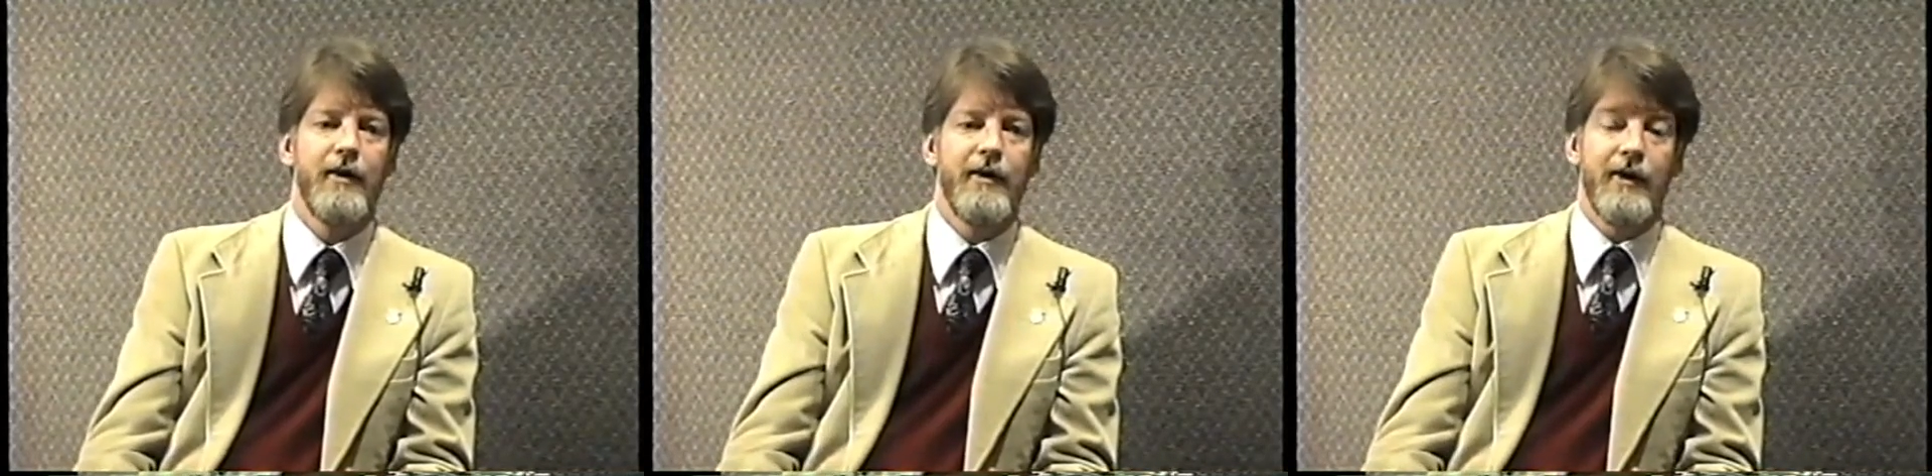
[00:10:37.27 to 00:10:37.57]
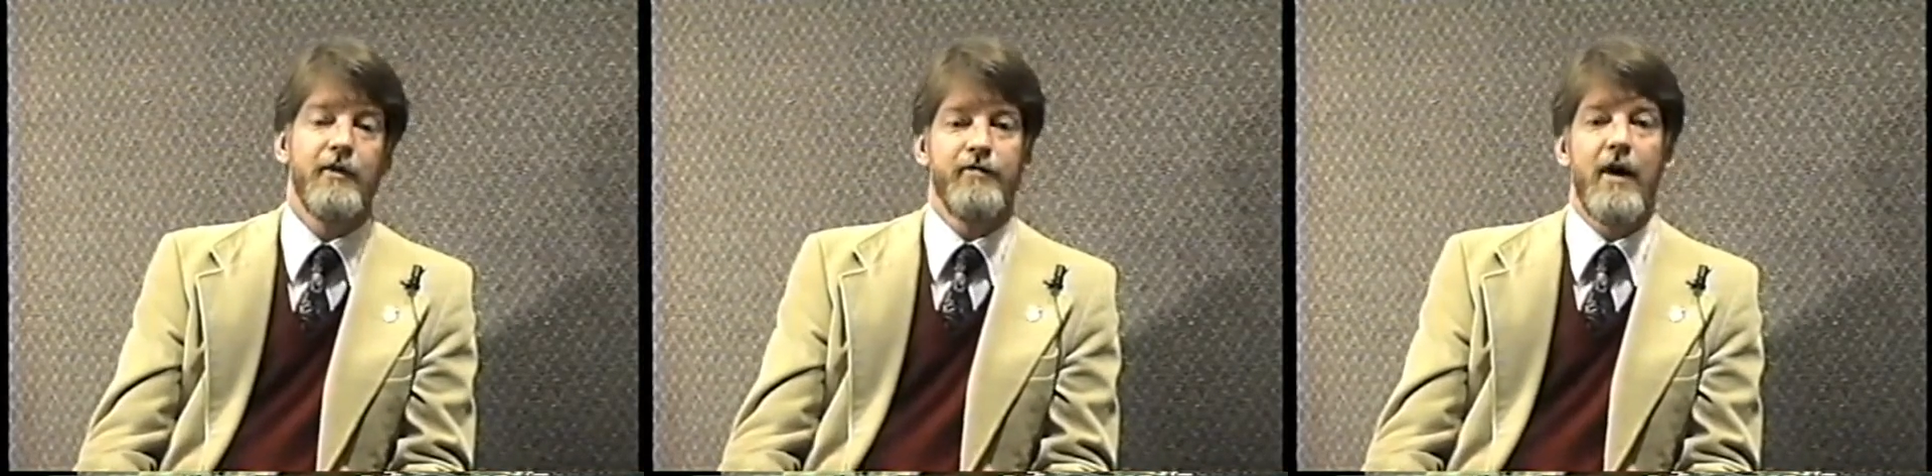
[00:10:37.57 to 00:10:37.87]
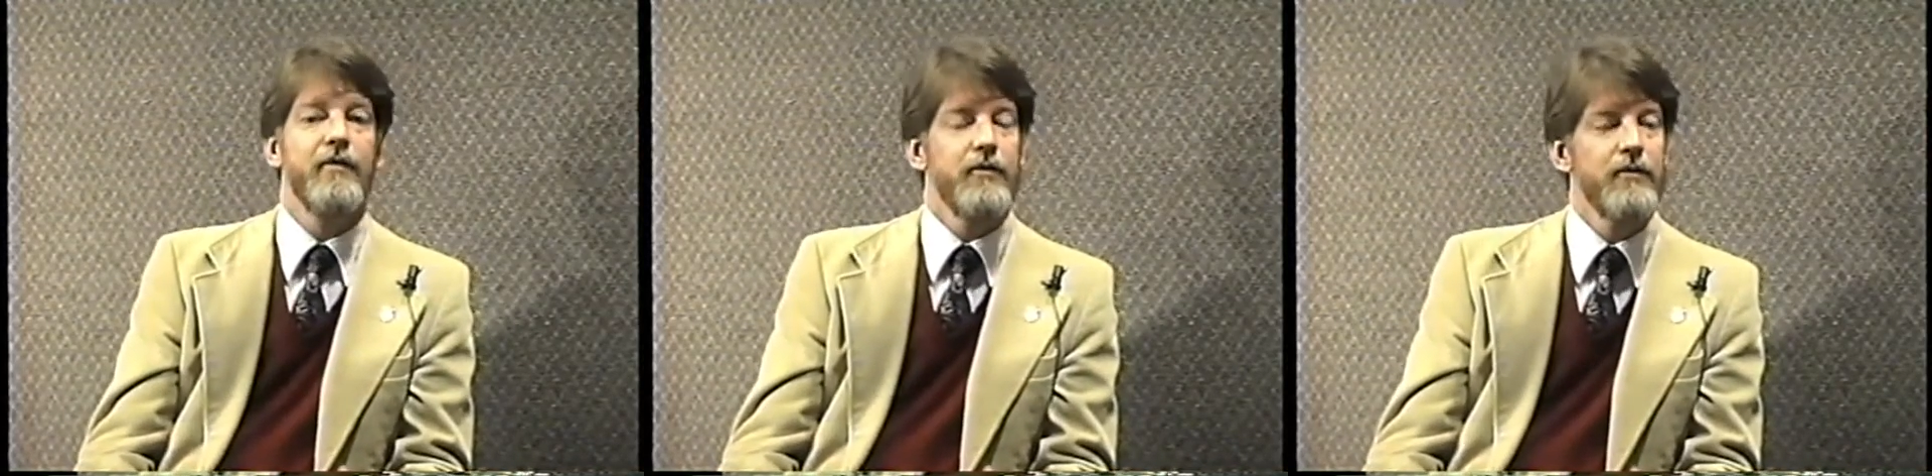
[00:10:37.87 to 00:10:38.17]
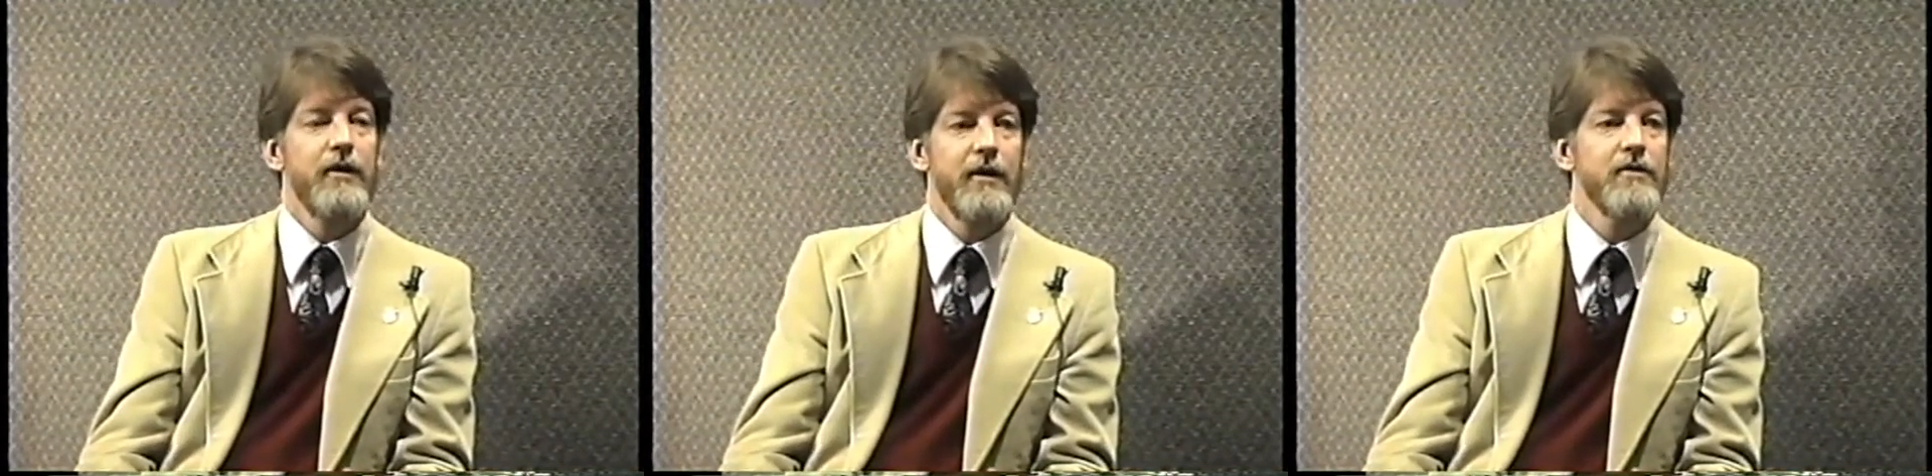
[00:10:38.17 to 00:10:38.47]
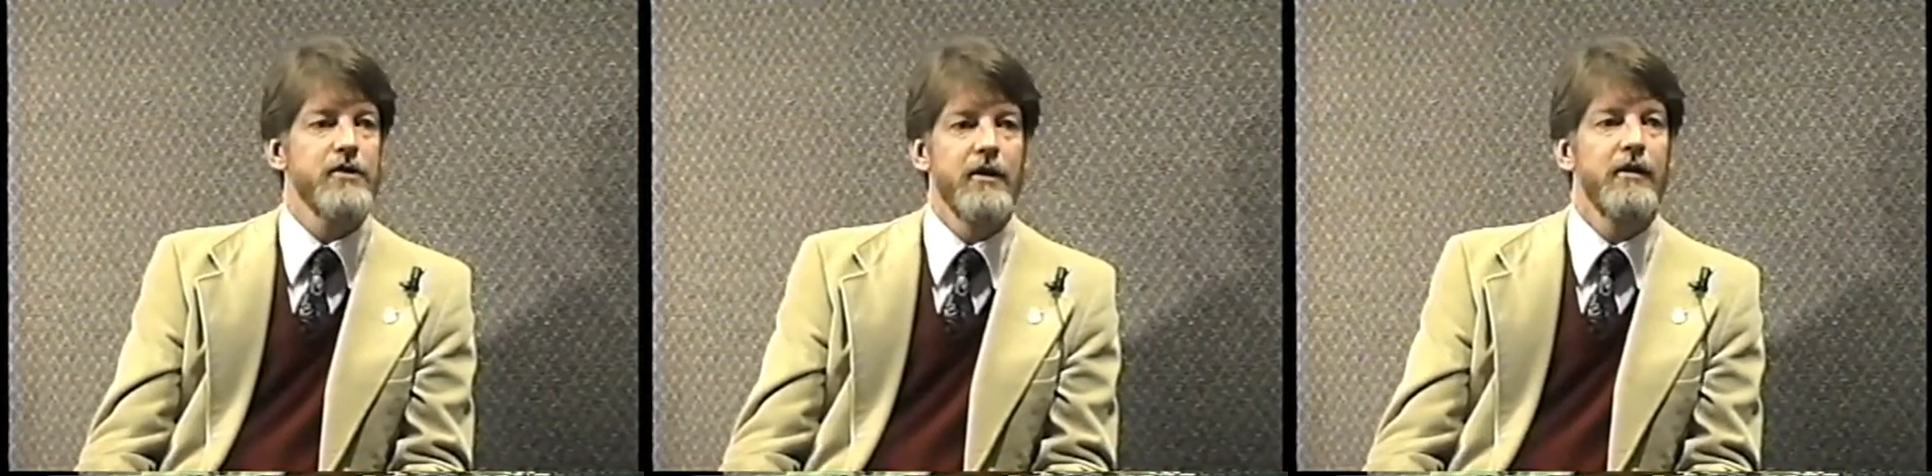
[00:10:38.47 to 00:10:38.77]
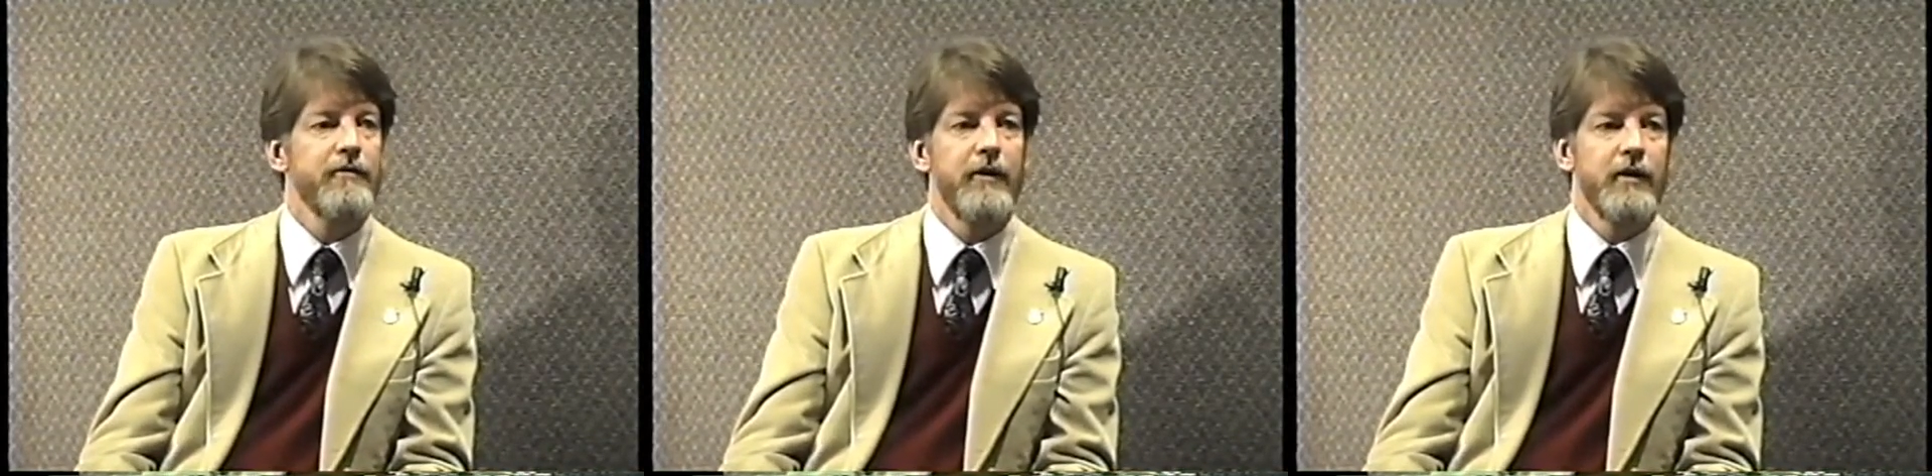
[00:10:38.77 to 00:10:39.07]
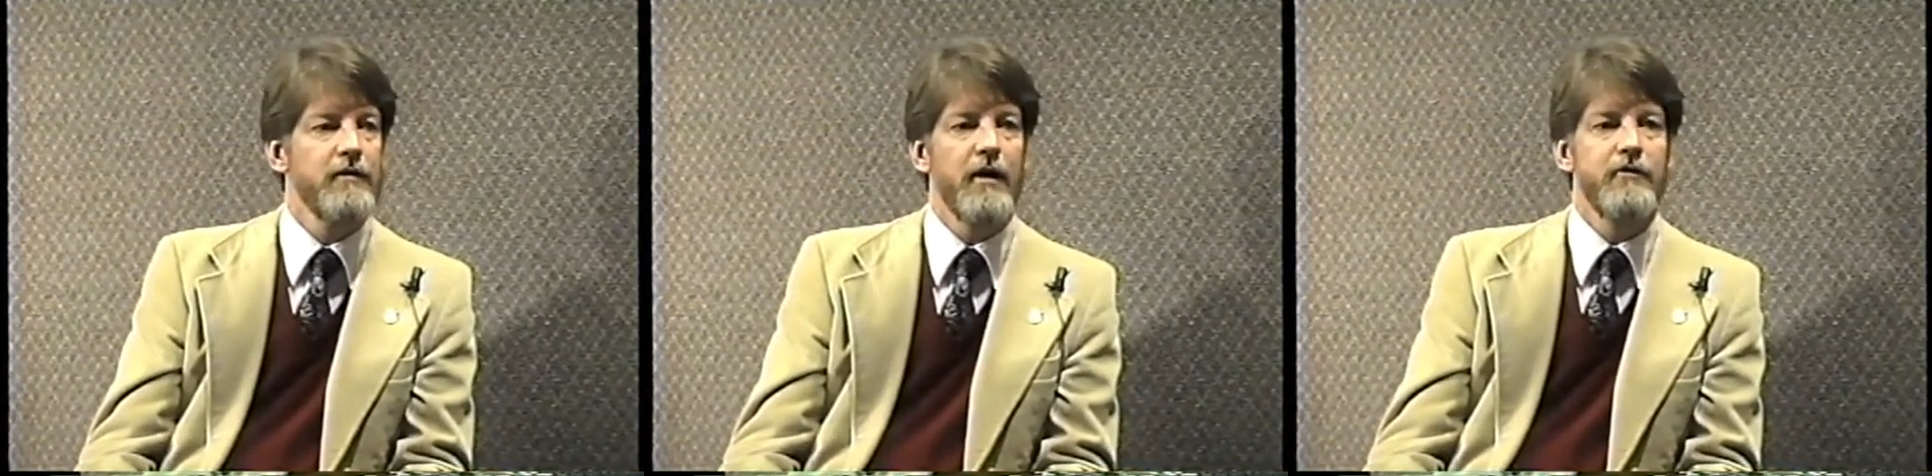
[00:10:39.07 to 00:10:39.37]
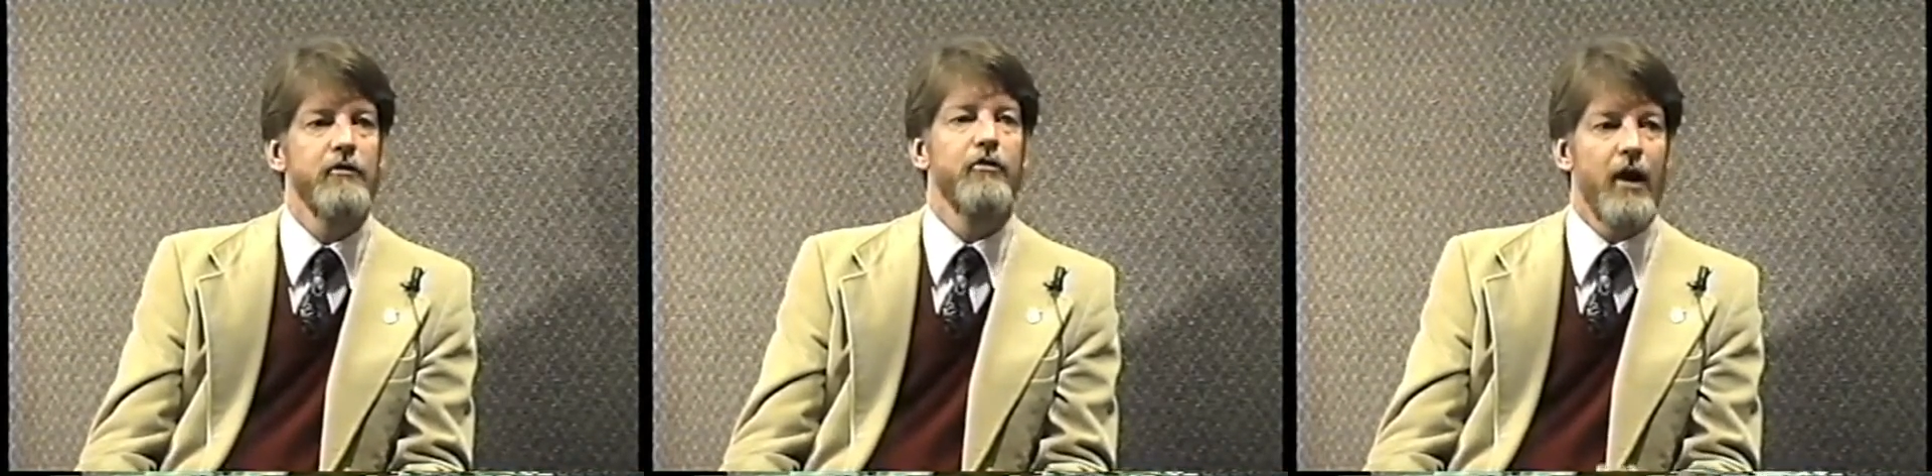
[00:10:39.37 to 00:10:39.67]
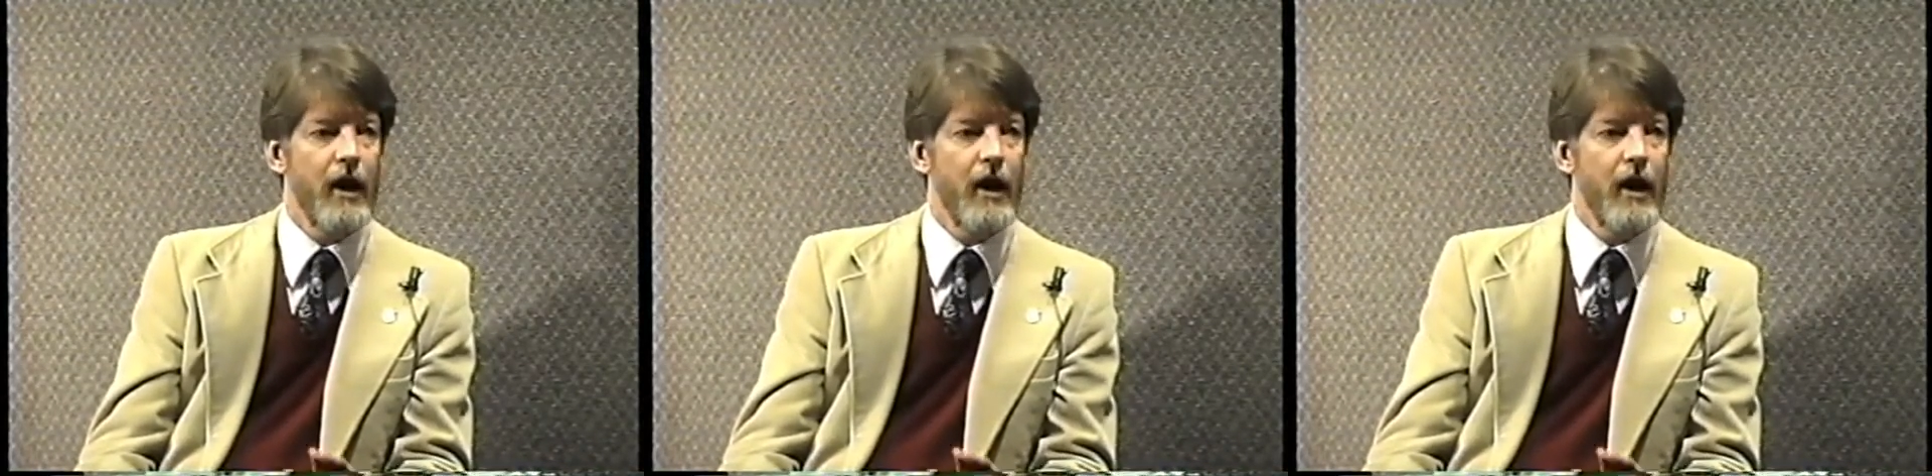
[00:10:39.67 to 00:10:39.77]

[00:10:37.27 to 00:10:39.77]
And I found through the years that it touches